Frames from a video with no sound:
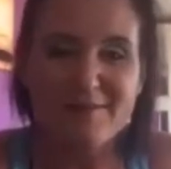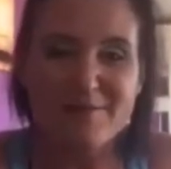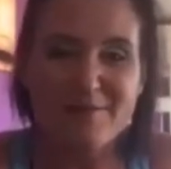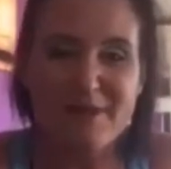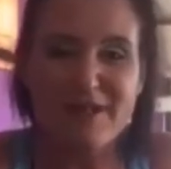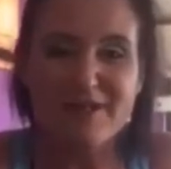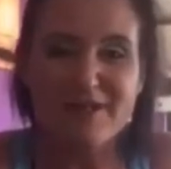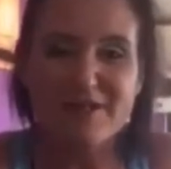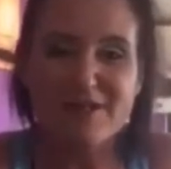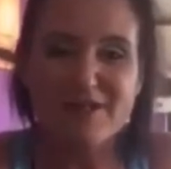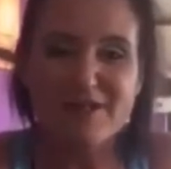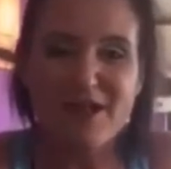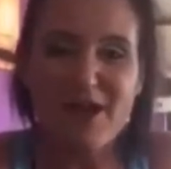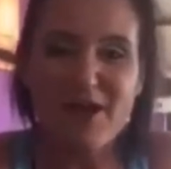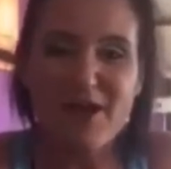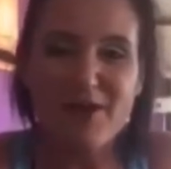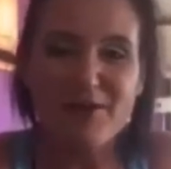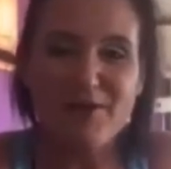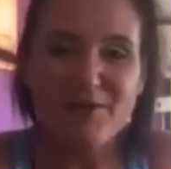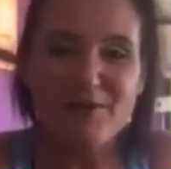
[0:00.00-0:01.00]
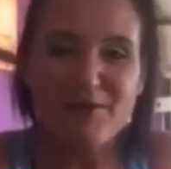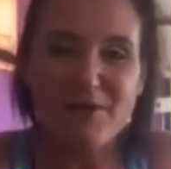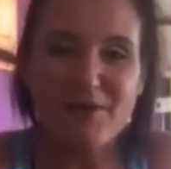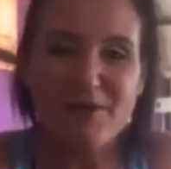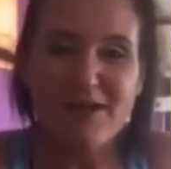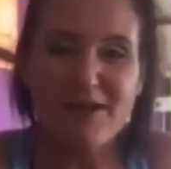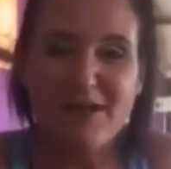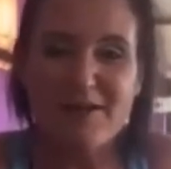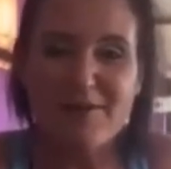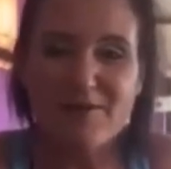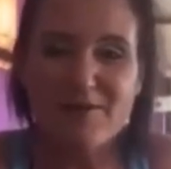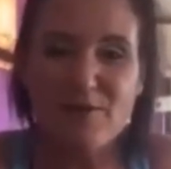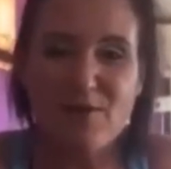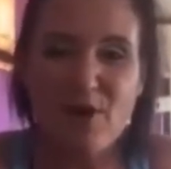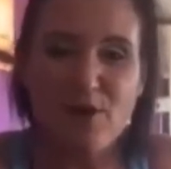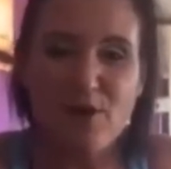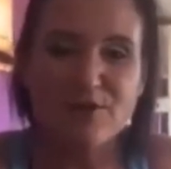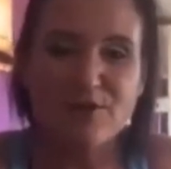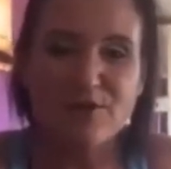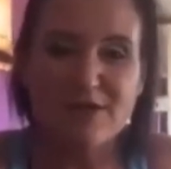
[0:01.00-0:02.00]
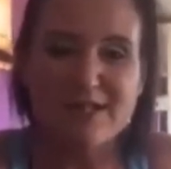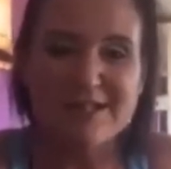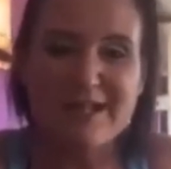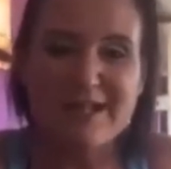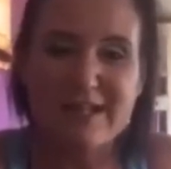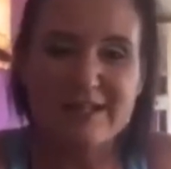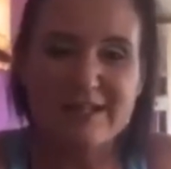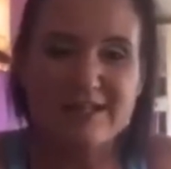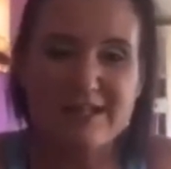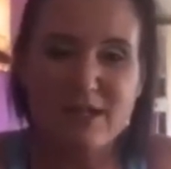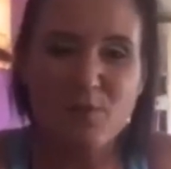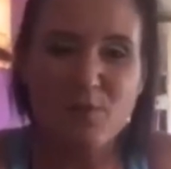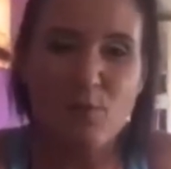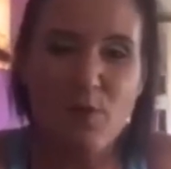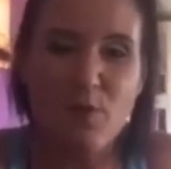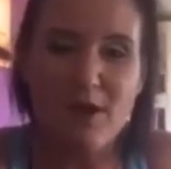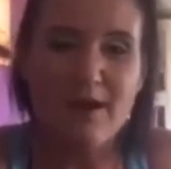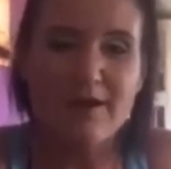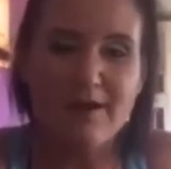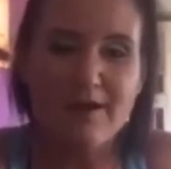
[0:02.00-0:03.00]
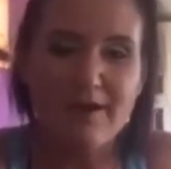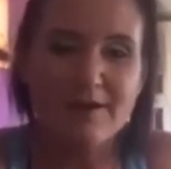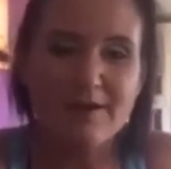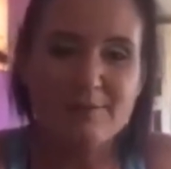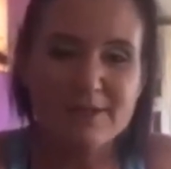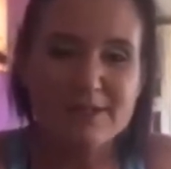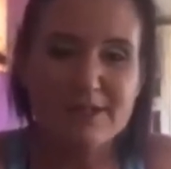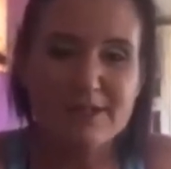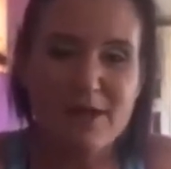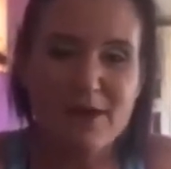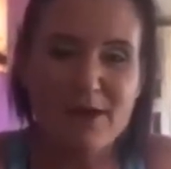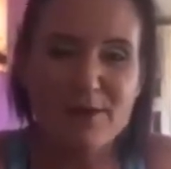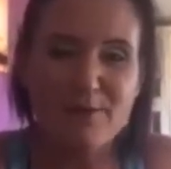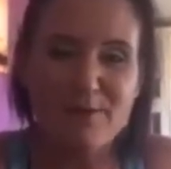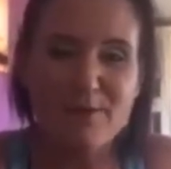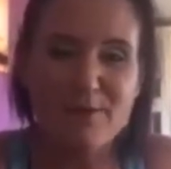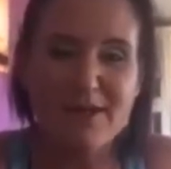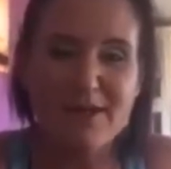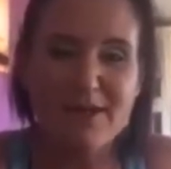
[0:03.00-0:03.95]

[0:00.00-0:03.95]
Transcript: being slow and not understanding why I'm slow.